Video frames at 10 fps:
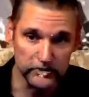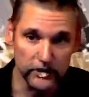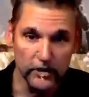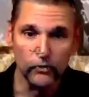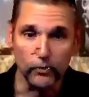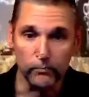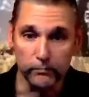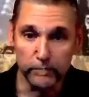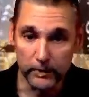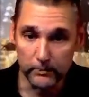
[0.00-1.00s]
or
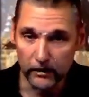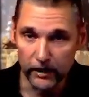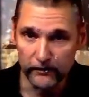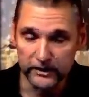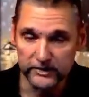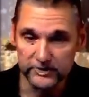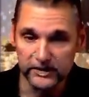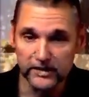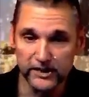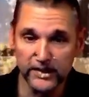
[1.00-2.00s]
biblical evidence that the
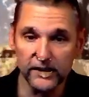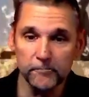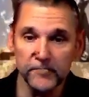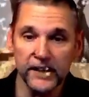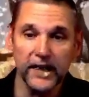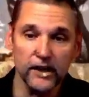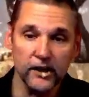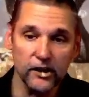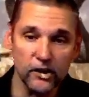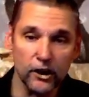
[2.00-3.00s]
king had
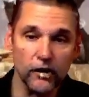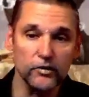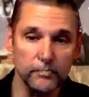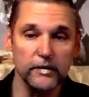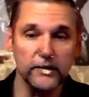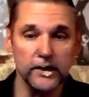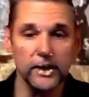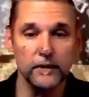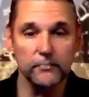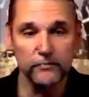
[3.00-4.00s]
called upon the name of
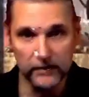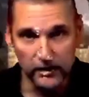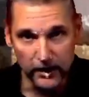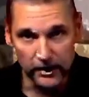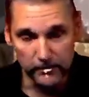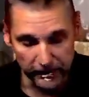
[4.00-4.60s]
God. But